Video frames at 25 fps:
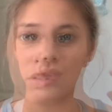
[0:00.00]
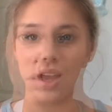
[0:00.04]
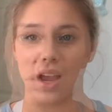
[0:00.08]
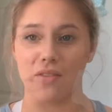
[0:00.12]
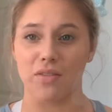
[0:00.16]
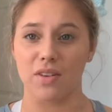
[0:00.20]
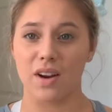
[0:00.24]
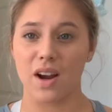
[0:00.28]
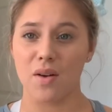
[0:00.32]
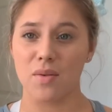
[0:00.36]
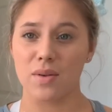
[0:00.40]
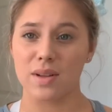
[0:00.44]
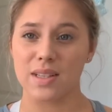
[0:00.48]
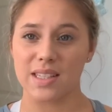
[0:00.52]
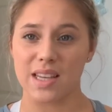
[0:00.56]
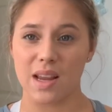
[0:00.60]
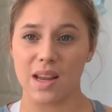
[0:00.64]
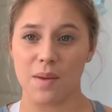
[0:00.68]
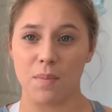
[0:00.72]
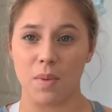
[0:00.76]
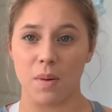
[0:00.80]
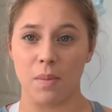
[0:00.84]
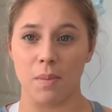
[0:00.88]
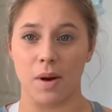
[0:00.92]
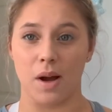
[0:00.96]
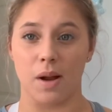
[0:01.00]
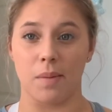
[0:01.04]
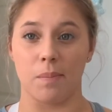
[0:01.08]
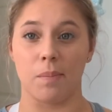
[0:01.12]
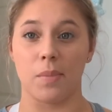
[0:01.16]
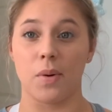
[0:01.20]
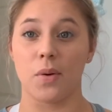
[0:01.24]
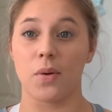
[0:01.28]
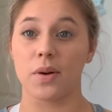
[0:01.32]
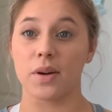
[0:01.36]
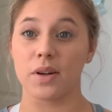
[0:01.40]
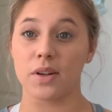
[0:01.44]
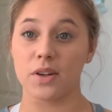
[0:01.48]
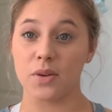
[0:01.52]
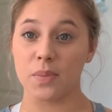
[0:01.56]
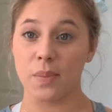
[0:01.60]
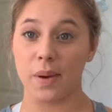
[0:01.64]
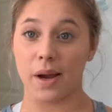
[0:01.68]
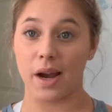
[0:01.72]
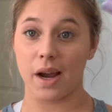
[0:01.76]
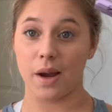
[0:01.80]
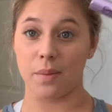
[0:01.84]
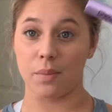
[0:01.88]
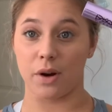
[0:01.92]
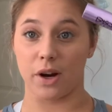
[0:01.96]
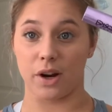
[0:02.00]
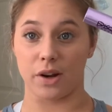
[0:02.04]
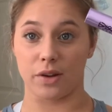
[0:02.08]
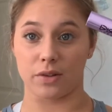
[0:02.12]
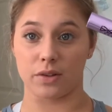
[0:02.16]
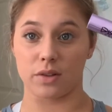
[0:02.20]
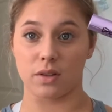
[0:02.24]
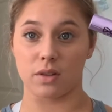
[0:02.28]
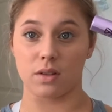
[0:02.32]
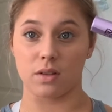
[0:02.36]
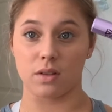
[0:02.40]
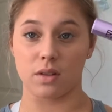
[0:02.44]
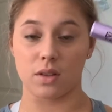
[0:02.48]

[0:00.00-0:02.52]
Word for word: I forgot what step I'm on, but we're gonna do my eyebrows.